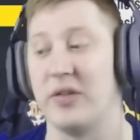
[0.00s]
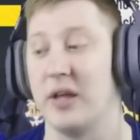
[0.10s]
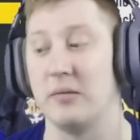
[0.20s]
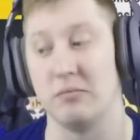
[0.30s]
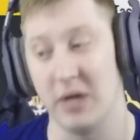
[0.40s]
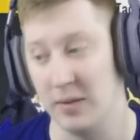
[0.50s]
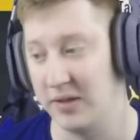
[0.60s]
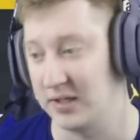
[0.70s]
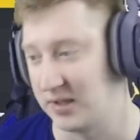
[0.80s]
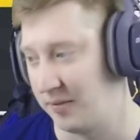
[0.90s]
then maybe
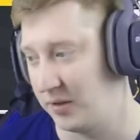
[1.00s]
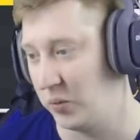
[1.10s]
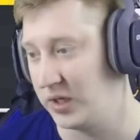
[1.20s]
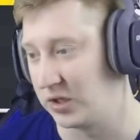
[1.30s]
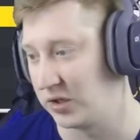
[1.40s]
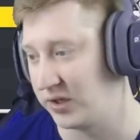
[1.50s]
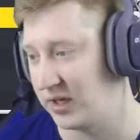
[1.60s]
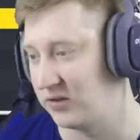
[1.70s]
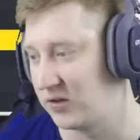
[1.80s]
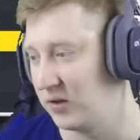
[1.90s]
that's something we could look
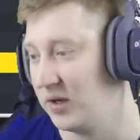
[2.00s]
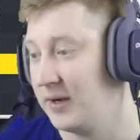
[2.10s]
into.